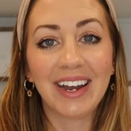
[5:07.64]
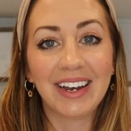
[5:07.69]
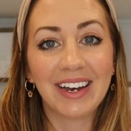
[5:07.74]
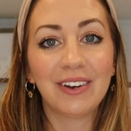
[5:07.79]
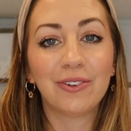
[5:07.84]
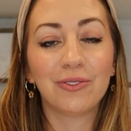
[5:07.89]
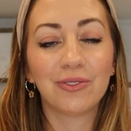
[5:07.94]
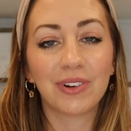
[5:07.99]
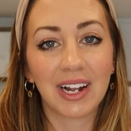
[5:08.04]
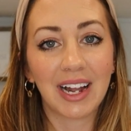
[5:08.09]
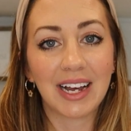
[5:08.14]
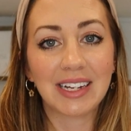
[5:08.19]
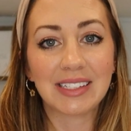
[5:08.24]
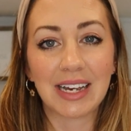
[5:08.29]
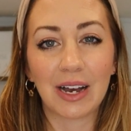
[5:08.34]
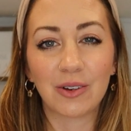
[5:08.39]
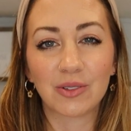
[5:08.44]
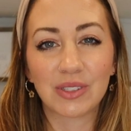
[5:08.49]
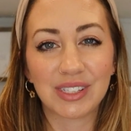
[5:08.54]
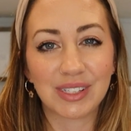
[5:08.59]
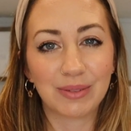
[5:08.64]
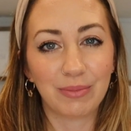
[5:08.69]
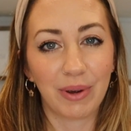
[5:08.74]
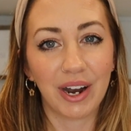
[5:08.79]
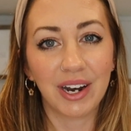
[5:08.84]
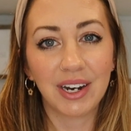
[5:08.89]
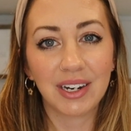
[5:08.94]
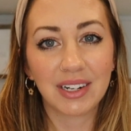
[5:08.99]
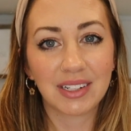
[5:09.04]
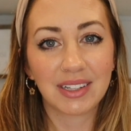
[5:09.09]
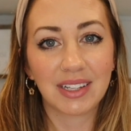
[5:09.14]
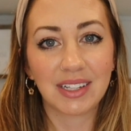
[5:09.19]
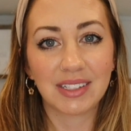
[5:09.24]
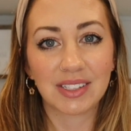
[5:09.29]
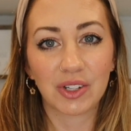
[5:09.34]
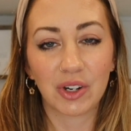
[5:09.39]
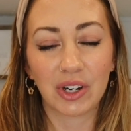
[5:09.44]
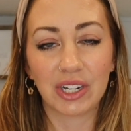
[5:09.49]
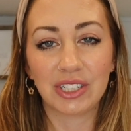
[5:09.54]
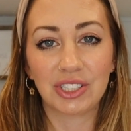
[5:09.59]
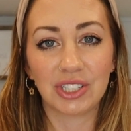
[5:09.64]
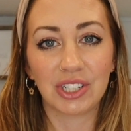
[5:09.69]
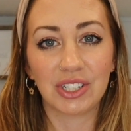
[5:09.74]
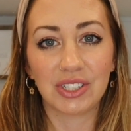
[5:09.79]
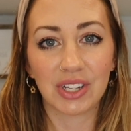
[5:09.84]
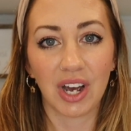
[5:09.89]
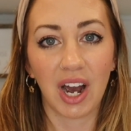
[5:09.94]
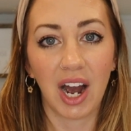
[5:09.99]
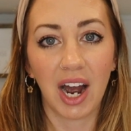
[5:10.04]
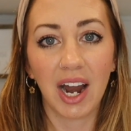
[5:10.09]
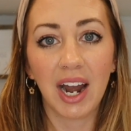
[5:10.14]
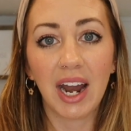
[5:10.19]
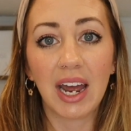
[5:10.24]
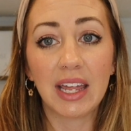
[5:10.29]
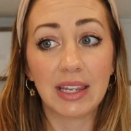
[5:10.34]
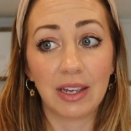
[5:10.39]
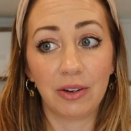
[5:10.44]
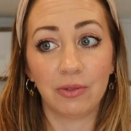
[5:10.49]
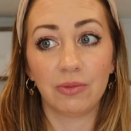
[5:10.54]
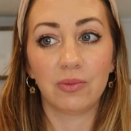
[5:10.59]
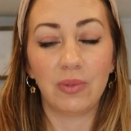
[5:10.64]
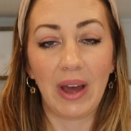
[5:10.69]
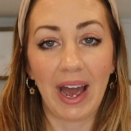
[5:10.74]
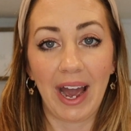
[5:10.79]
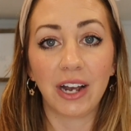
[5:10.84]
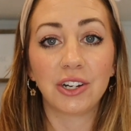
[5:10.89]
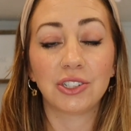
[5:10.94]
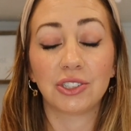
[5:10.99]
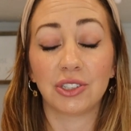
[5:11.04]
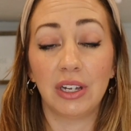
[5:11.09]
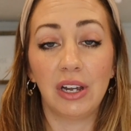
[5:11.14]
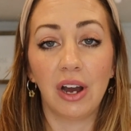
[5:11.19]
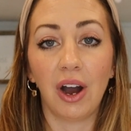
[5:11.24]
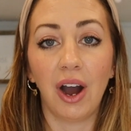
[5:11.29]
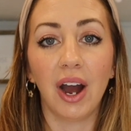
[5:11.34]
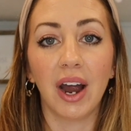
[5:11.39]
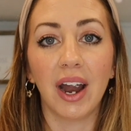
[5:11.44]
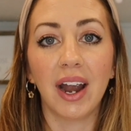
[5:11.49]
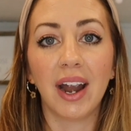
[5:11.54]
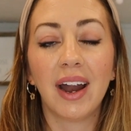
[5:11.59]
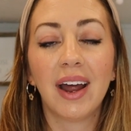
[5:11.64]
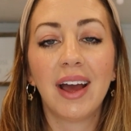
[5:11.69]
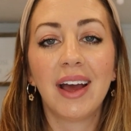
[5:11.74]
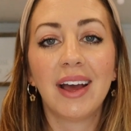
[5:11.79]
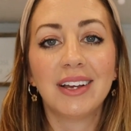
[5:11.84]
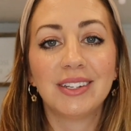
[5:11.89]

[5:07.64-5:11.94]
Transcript: I didn't realize how smart these creatures are, and they actually are.